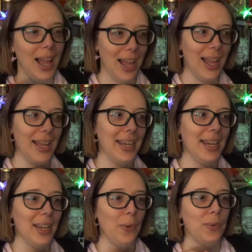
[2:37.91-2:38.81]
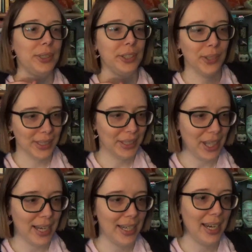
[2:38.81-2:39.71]
I was so
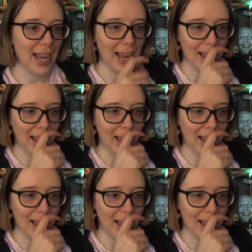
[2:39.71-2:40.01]
excited